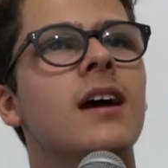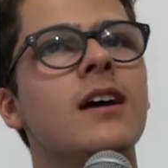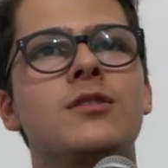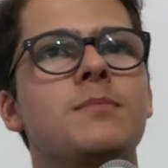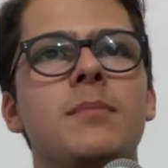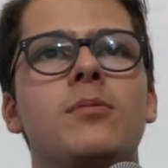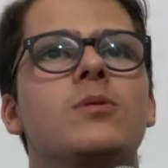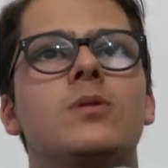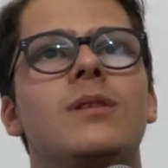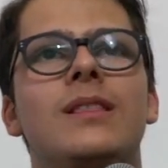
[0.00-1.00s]
100 people
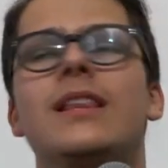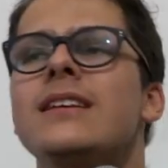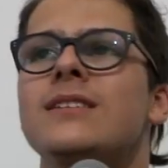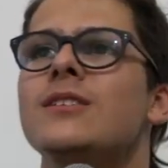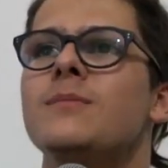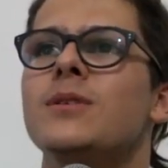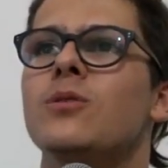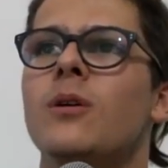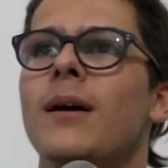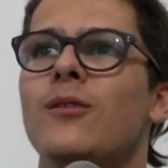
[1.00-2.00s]
listen to me
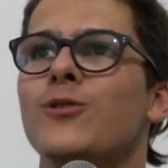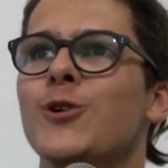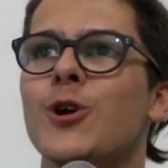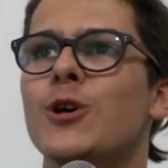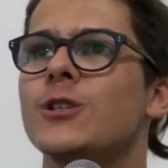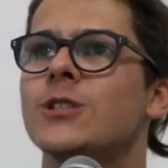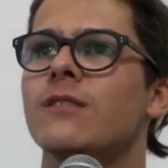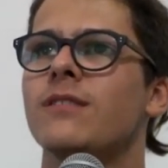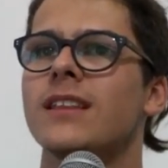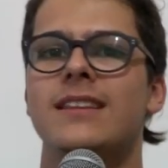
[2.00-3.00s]
talk about nerdy
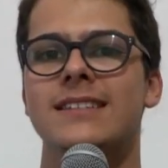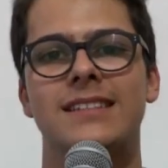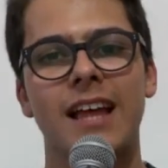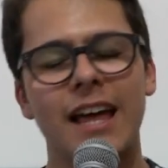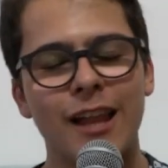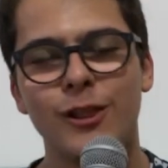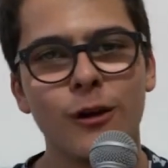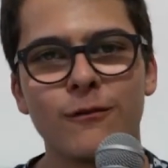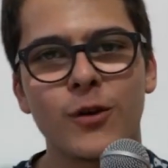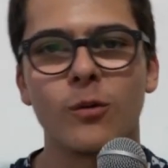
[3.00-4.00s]
stuff like this. Like, I
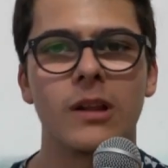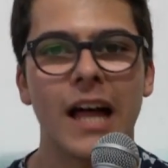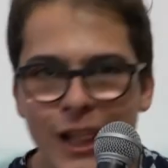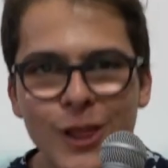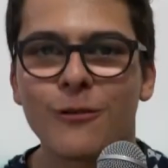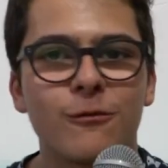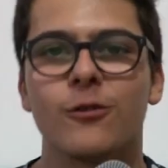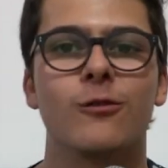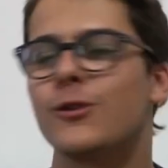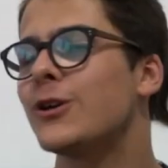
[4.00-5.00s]
love you. I love
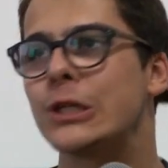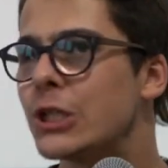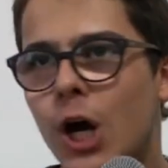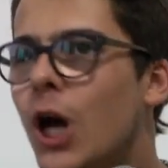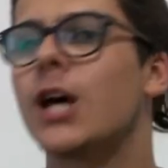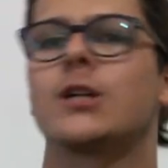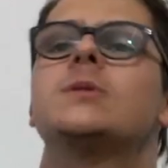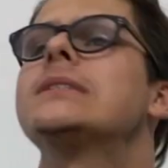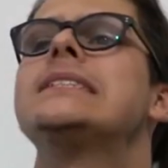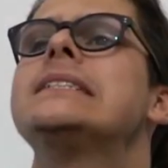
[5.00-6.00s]
you. Y'all are
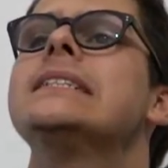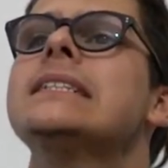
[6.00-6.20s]
crazy.